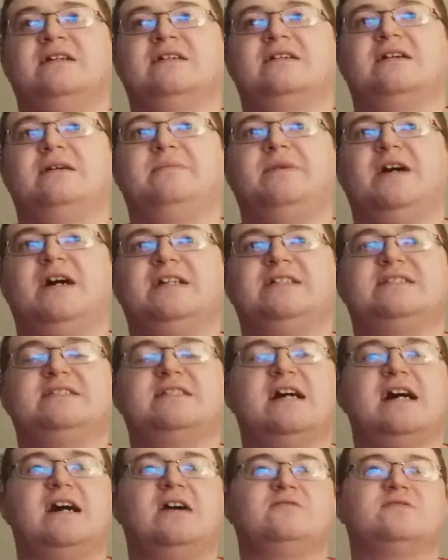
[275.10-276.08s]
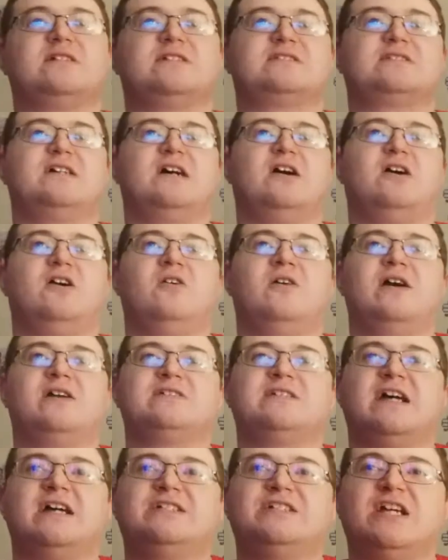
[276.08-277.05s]
Come on, Styles, let's go.
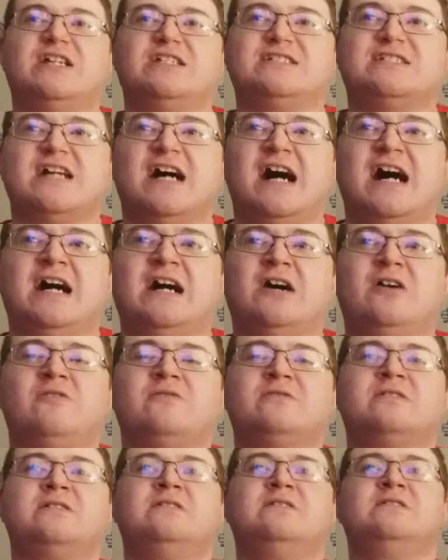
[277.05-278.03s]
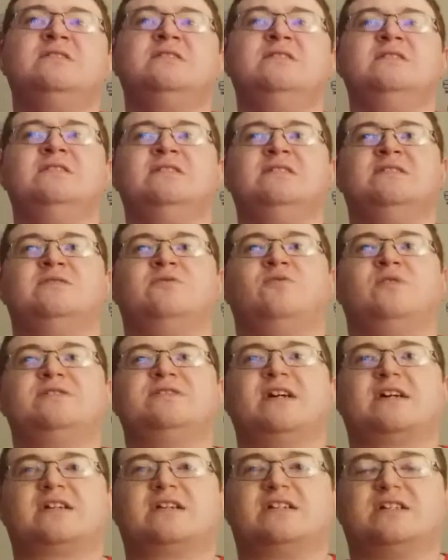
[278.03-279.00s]
Here's AJ Styles
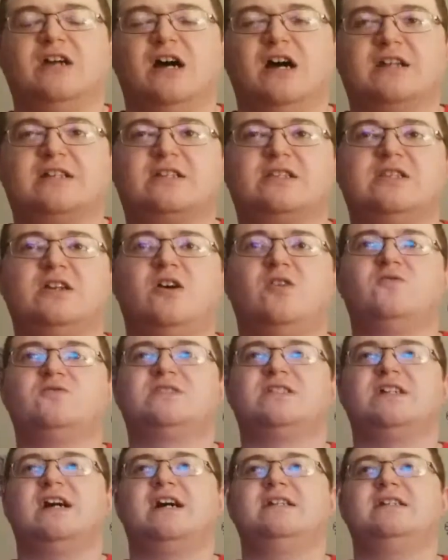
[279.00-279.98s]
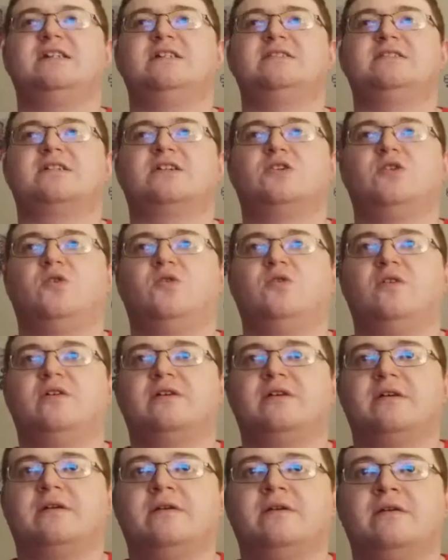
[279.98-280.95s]
with a good clothesline in the
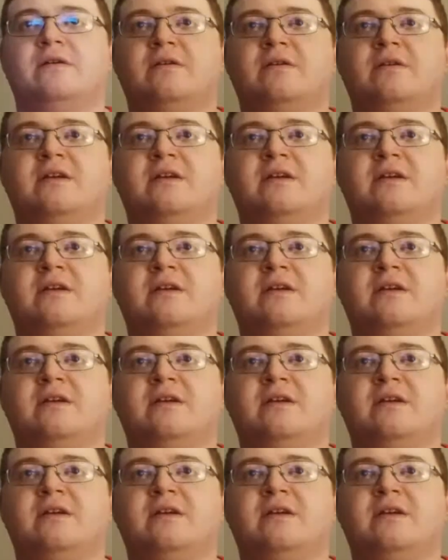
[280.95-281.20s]
corner.